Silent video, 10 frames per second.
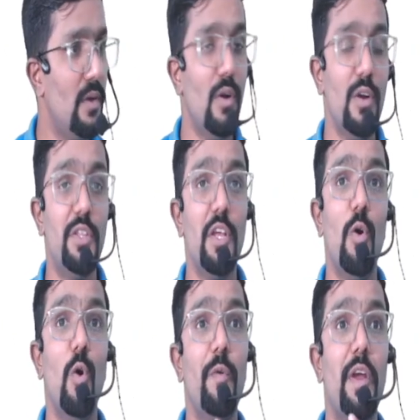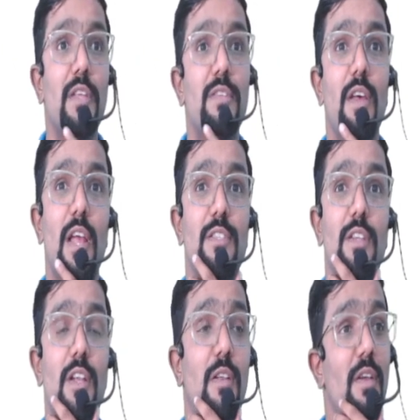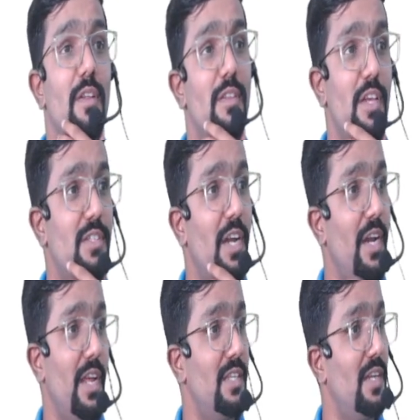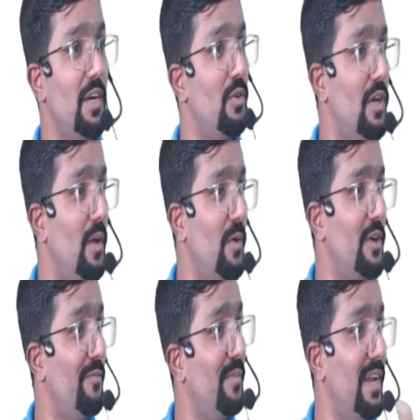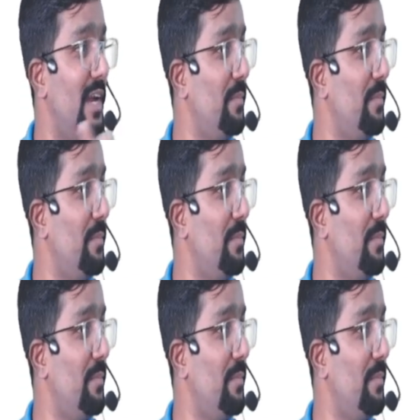Don't think, oh, Vikas sir has done this and he has earned good amount of money.